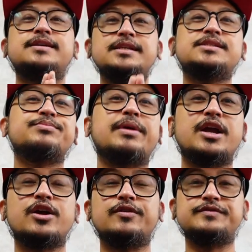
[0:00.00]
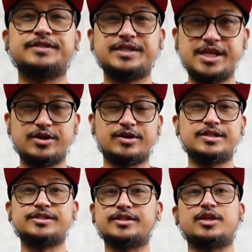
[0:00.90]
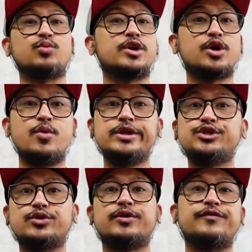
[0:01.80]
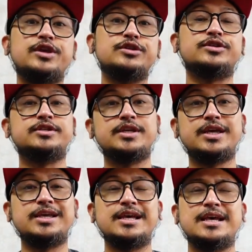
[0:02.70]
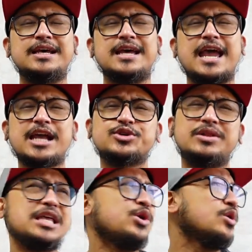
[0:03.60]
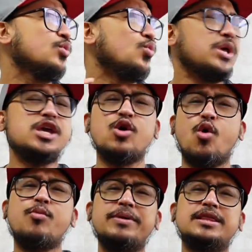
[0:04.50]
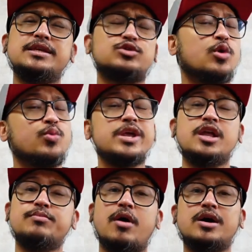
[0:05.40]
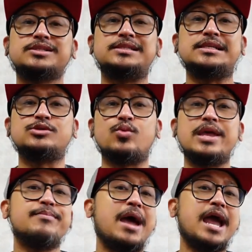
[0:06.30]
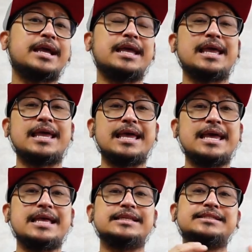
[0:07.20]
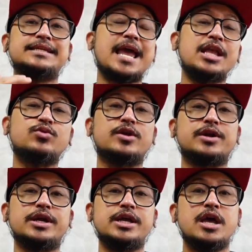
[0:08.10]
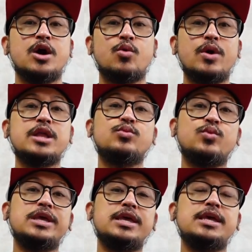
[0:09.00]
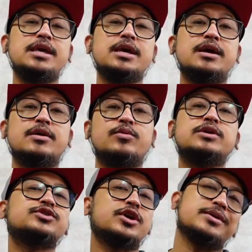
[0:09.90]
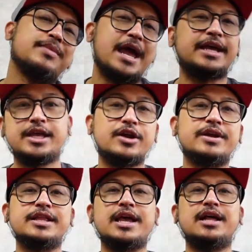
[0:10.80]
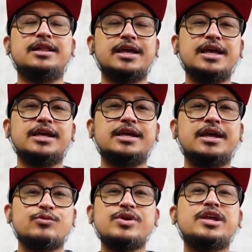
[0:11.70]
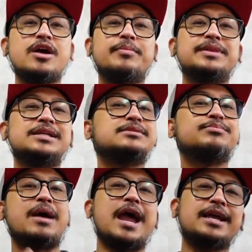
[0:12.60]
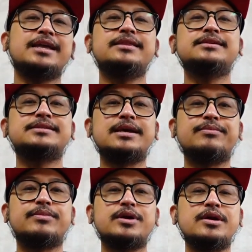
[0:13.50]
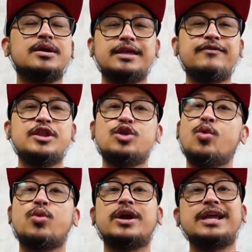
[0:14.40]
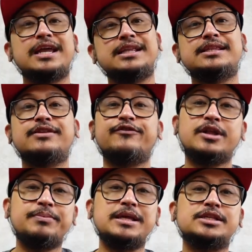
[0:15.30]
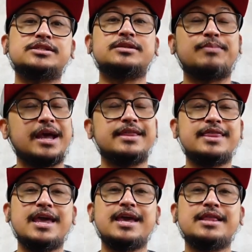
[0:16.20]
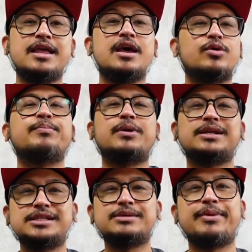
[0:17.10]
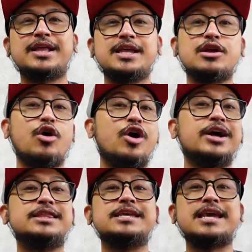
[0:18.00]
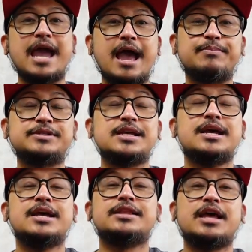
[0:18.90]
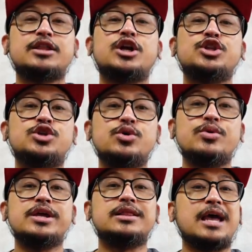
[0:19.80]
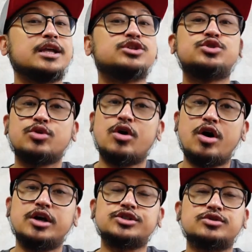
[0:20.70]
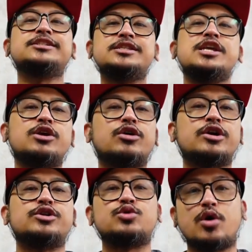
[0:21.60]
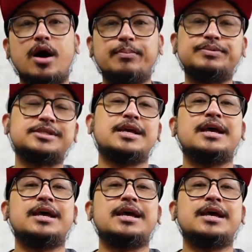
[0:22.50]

this pair of sneakers that we're going to review today, actually, we opened this or we unboxed this way back in January when we returned back here in LA. We copped this back in December, even though we're in the Philippines by then, we're participating on the apps that are doing like draws, sneaker drops